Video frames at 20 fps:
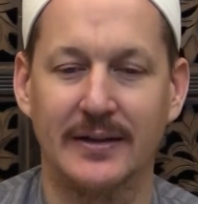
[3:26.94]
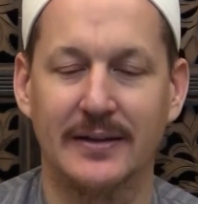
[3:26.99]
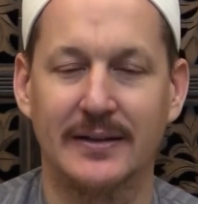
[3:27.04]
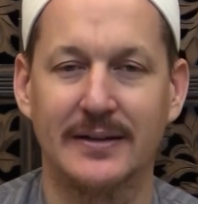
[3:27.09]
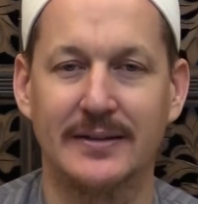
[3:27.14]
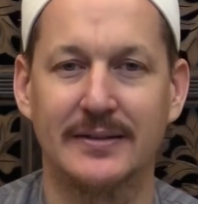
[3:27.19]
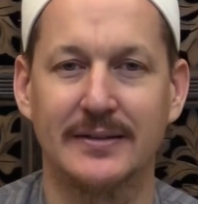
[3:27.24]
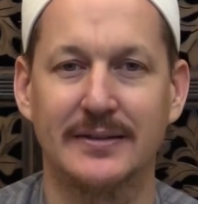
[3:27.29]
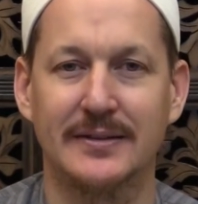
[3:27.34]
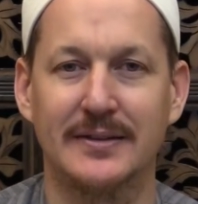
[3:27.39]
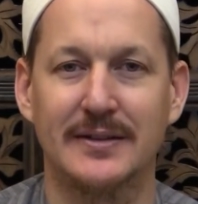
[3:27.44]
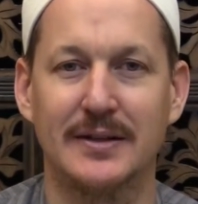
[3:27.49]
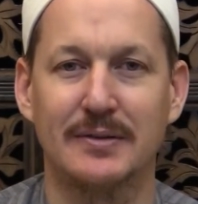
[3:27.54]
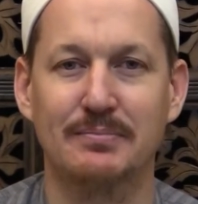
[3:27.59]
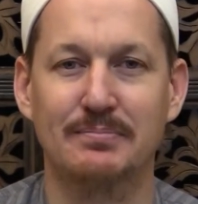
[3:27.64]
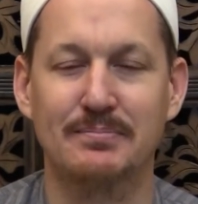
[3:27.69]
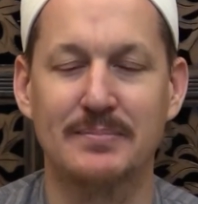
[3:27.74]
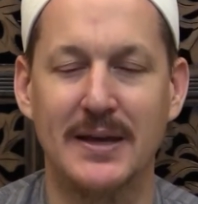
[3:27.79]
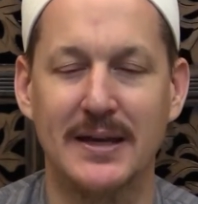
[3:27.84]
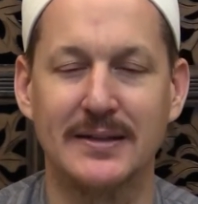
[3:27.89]
This is an
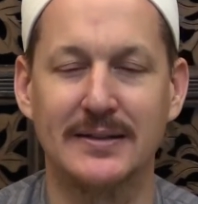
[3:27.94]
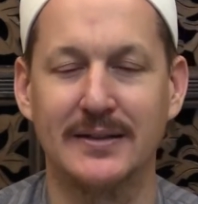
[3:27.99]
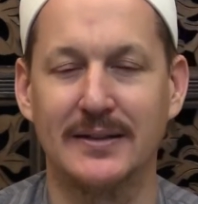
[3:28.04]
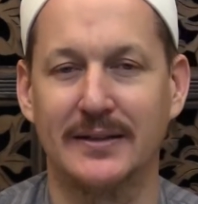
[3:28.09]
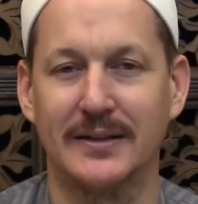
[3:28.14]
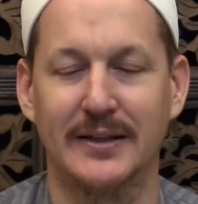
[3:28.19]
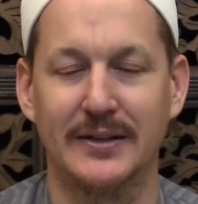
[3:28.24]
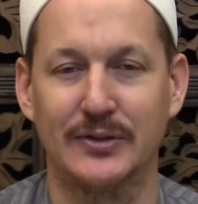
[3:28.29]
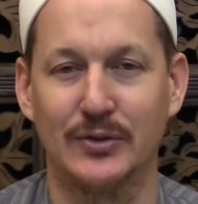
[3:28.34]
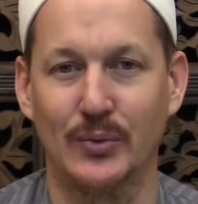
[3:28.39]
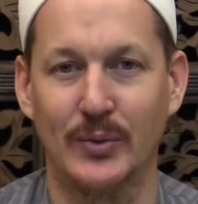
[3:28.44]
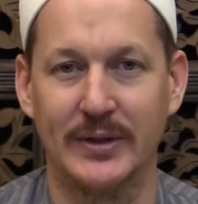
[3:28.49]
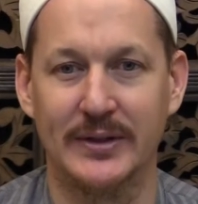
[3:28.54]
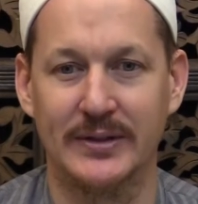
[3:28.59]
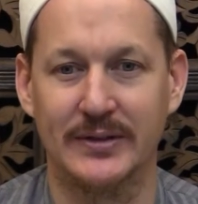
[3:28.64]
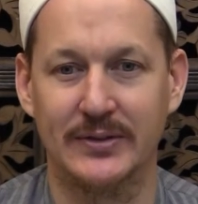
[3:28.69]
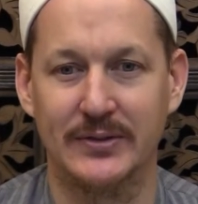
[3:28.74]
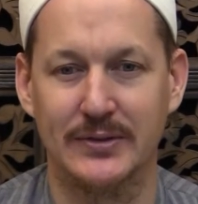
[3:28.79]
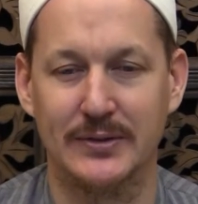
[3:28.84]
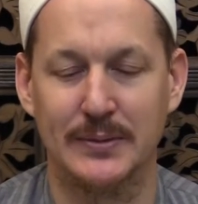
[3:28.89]
amazing thing to
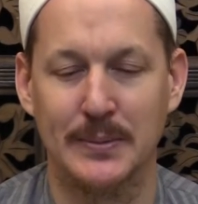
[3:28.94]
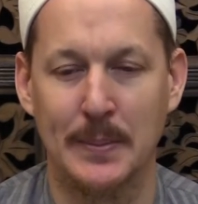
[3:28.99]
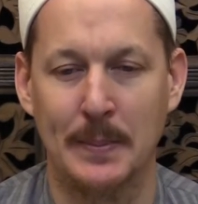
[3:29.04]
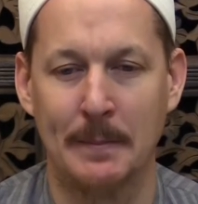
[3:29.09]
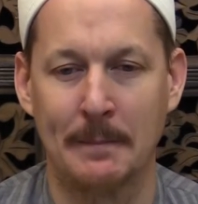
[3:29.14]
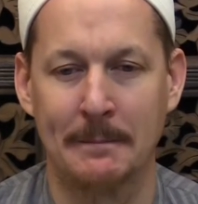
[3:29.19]
witness.